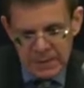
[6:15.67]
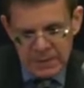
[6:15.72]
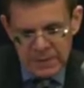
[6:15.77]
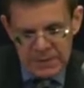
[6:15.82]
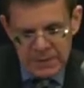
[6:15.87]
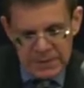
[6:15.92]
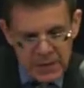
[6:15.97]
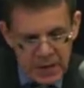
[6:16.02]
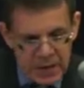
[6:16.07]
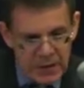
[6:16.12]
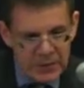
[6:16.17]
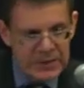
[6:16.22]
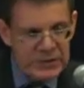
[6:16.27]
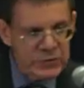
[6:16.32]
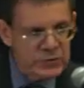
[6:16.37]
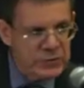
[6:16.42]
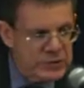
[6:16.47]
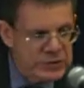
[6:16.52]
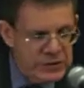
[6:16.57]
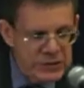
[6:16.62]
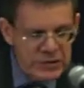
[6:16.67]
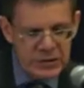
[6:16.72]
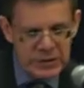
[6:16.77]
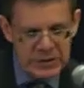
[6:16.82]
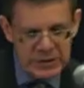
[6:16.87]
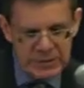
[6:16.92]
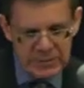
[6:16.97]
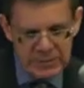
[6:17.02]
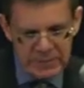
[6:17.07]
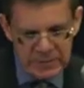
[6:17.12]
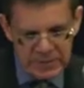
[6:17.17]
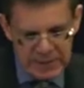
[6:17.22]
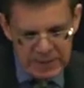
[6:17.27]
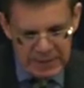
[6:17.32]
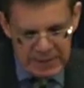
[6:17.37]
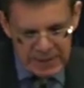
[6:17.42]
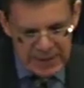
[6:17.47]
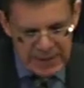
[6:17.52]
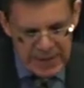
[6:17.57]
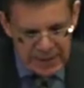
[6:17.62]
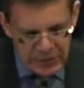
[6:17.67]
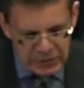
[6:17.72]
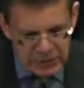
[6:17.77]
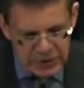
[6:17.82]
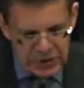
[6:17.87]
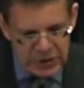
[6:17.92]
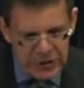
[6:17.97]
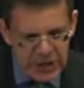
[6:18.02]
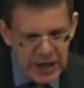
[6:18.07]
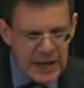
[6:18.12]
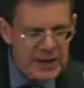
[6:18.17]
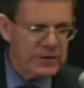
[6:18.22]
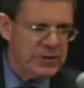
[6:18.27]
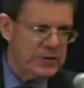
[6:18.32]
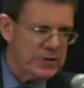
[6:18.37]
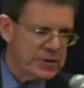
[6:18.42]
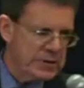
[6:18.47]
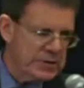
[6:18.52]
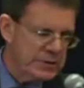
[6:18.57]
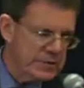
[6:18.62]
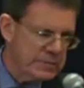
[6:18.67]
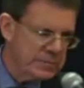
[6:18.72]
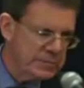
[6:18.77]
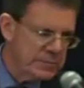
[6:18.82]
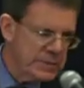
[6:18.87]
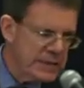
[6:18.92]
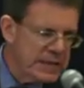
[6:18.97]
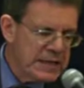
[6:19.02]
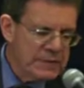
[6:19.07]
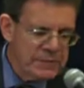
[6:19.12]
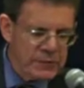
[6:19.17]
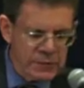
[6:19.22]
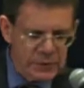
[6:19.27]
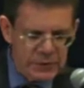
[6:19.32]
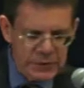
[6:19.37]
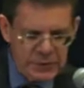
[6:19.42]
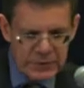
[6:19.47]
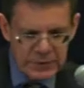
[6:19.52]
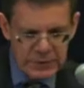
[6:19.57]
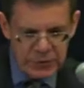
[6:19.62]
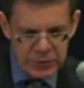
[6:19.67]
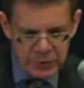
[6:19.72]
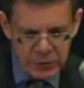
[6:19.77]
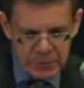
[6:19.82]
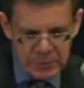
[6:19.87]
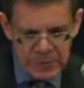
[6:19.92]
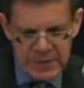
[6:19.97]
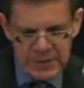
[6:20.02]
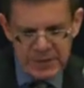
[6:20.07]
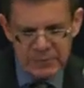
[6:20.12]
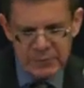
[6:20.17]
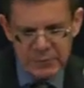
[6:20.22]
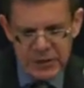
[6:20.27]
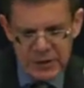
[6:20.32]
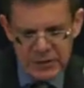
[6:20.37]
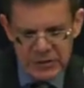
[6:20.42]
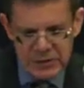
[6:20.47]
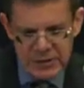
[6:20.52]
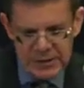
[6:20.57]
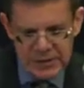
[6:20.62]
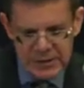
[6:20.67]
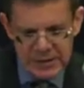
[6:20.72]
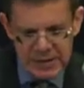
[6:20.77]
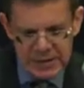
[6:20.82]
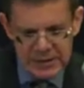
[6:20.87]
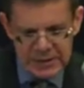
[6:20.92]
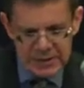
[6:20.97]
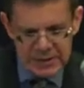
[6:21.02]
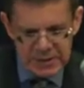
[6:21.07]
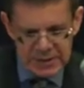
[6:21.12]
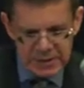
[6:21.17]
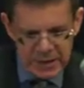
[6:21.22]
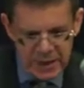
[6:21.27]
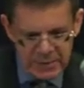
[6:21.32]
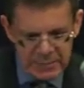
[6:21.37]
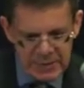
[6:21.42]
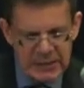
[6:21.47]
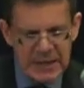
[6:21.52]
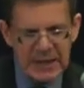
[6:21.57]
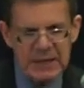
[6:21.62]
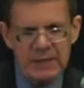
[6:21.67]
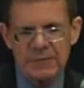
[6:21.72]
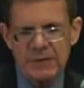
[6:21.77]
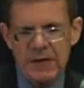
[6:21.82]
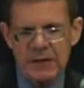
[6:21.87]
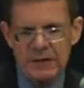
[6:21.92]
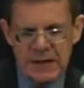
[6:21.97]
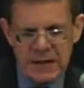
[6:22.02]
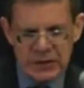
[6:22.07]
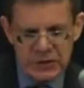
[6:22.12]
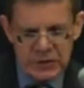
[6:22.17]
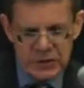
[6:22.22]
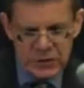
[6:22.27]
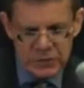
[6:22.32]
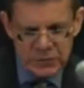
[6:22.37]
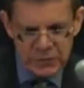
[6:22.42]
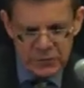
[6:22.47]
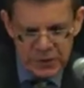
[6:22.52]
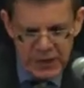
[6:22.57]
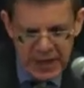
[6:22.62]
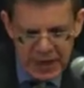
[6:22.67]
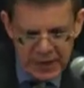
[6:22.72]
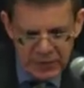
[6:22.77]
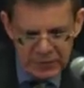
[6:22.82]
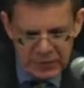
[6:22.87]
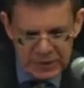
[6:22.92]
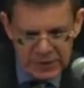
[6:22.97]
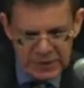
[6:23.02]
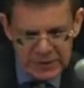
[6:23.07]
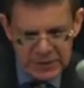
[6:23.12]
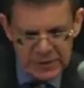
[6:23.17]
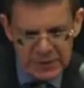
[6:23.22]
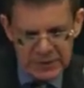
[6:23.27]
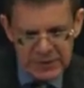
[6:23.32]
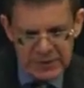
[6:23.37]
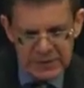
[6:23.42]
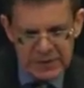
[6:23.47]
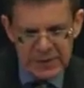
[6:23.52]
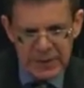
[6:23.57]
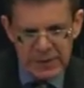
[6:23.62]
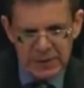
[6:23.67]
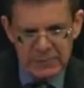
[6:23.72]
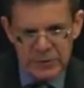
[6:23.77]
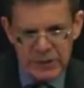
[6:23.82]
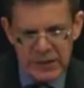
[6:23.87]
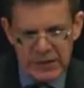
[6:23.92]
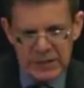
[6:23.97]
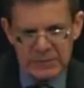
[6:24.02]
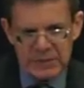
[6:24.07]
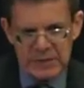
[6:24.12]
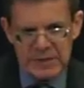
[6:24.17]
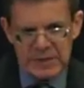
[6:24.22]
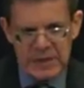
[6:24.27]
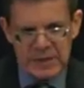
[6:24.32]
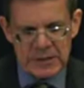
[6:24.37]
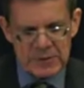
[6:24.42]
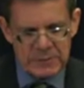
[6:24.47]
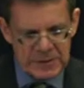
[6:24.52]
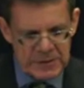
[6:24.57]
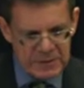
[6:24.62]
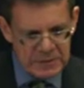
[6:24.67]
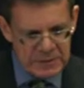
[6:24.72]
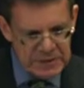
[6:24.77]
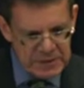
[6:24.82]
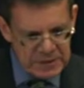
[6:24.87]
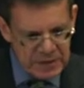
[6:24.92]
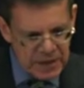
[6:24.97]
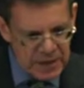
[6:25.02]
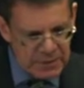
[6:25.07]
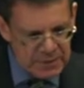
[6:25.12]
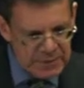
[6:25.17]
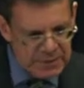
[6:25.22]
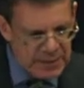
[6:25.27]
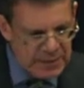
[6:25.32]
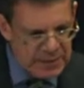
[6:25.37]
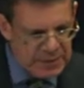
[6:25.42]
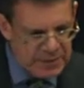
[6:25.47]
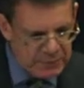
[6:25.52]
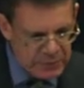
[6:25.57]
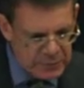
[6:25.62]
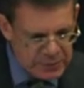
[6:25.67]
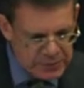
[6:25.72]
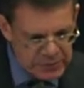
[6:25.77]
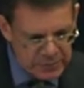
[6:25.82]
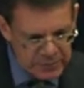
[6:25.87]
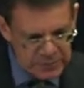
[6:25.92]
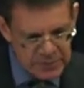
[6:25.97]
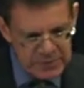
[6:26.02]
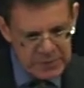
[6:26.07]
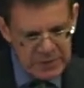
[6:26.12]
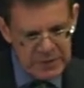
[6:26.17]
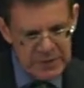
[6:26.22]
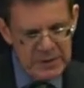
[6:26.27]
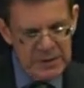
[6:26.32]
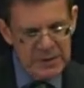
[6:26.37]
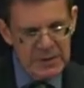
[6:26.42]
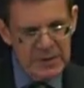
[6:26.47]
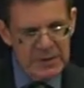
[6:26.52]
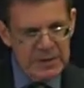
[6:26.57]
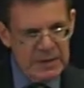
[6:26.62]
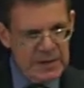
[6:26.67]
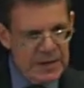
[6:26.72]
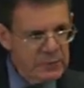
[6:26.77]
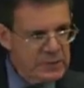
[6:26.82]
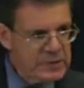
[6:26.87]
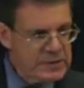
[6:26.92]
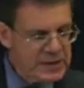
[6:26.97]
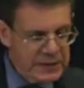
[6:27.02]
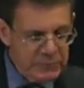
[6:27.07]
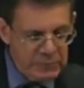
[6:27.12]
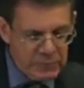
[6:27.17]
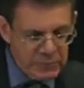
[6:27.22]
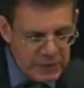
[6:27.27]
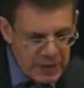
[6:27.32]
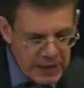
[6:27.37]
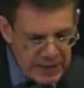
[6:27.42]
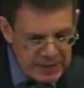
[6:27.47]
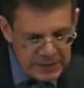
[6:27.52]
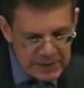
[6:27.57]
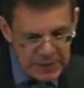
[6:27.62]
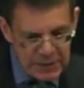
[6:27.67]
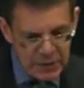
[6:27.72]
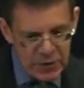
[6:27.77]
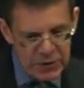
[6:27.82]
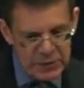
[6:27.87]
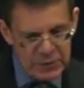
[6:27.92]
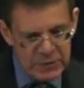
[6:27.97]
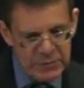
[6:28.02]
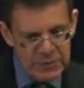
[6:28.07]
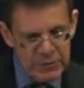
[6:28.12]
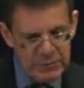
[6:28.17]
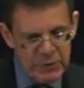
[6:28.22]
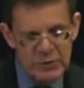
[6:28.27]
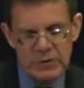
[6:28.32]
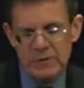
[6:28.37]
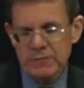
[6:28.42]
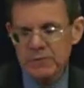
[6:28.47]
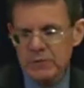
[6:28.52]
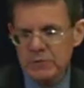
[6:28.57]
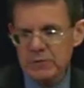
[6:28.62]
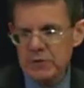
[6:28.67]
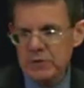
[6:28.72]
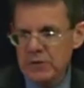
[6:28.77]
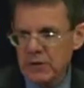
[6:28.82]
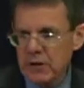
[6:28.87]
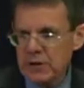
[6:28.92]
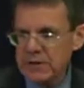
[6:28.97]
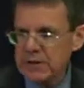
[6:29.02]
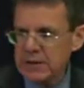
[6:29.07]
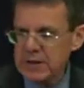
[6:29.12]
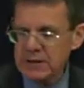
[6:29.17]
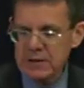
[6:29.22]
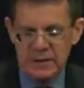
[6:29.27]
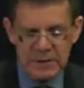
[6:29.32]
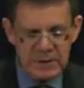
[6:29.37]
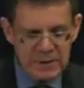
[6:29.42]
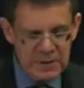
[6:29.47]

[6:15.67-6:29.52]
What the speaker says: the scholarly tradition, had actually shattered medieval European prejudice against Islam. It laid the foundations for an accurate and objective assessment of Islam and the Muslims. Edward Said replied to that article, but most observers thought that